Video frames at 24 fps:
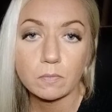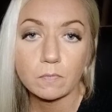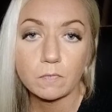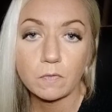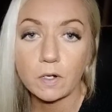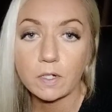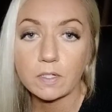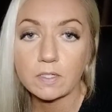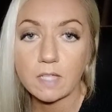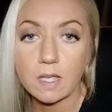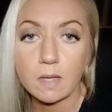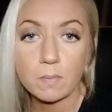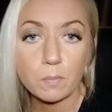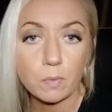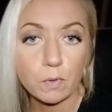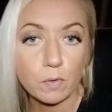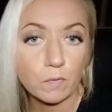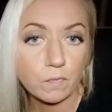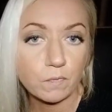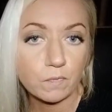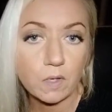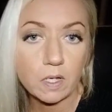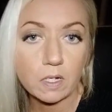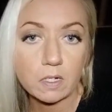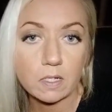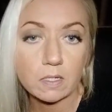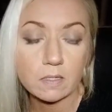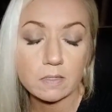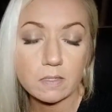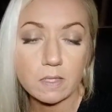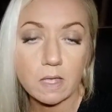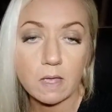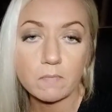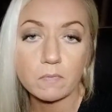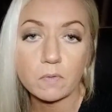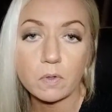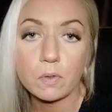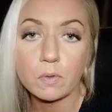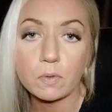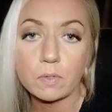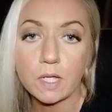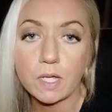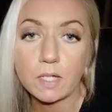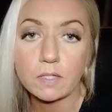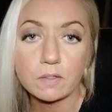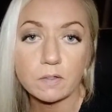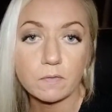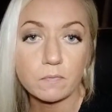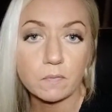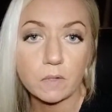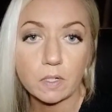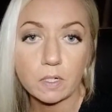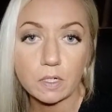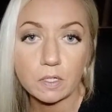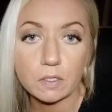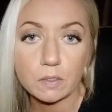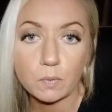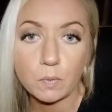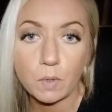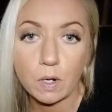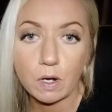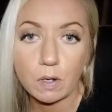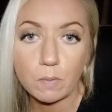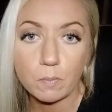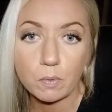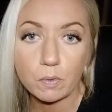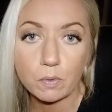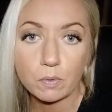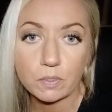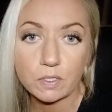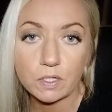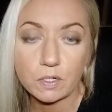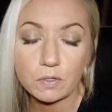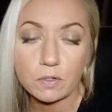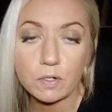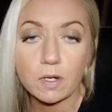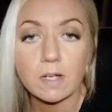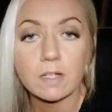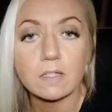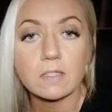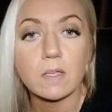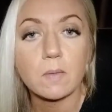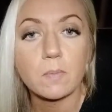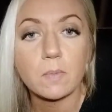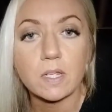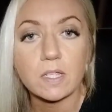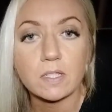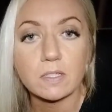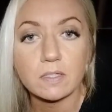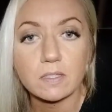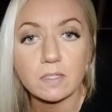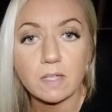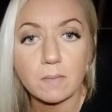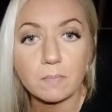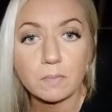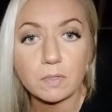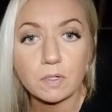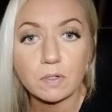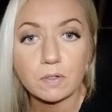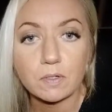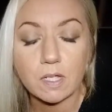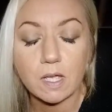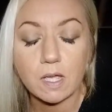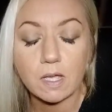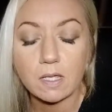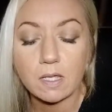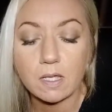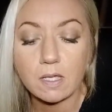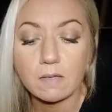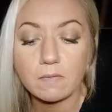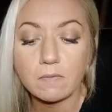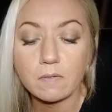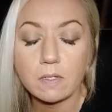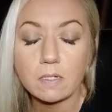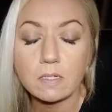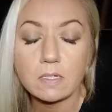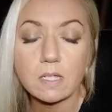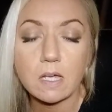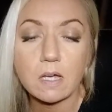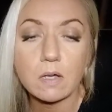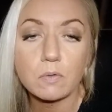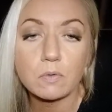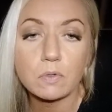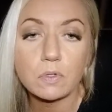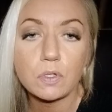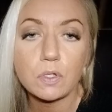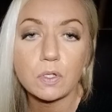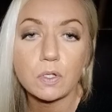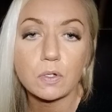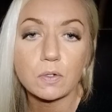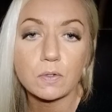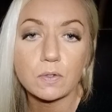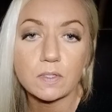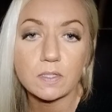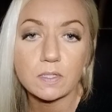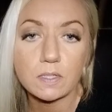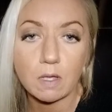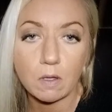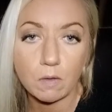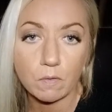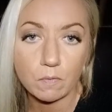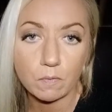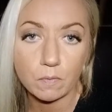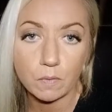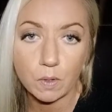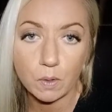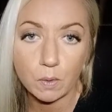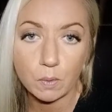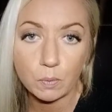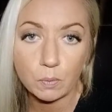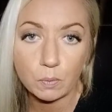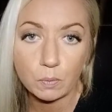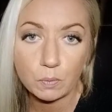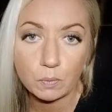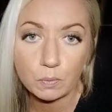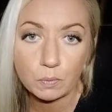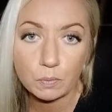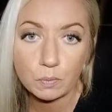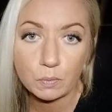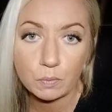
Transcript: for example, fitness level, like the fitness wearables, it tracks how many steps you take, even down to your cell phone